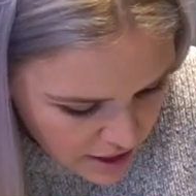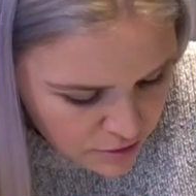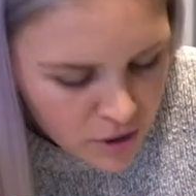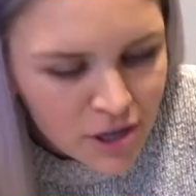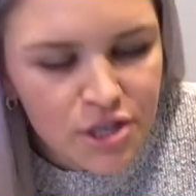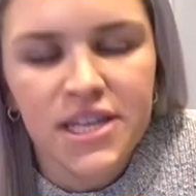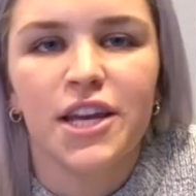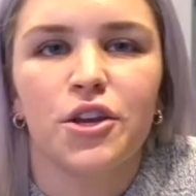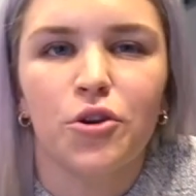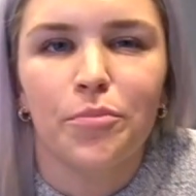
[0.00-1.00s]
And they're not just
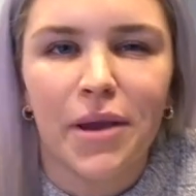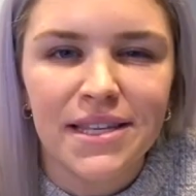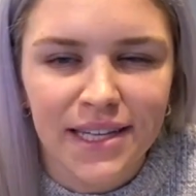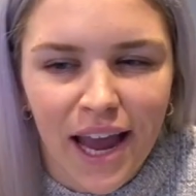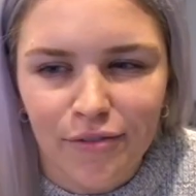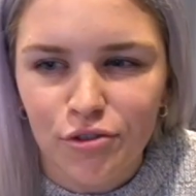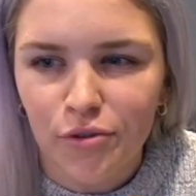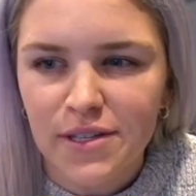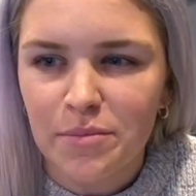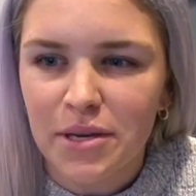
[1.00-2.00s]
like your basic average
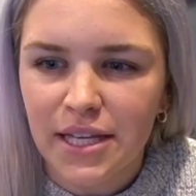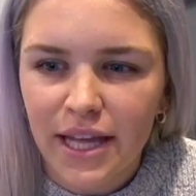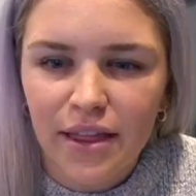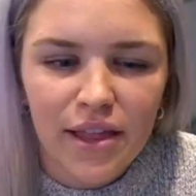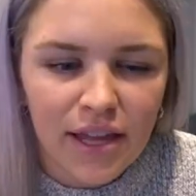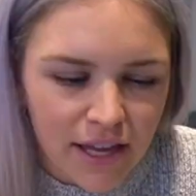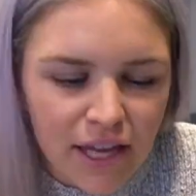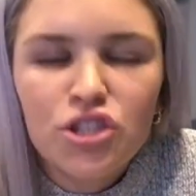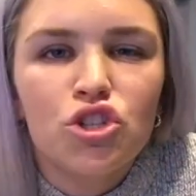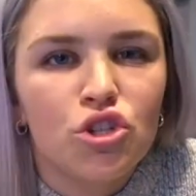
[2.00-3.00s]
recipe. Like,
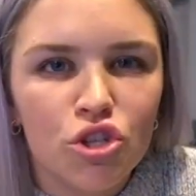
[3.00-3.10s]
it's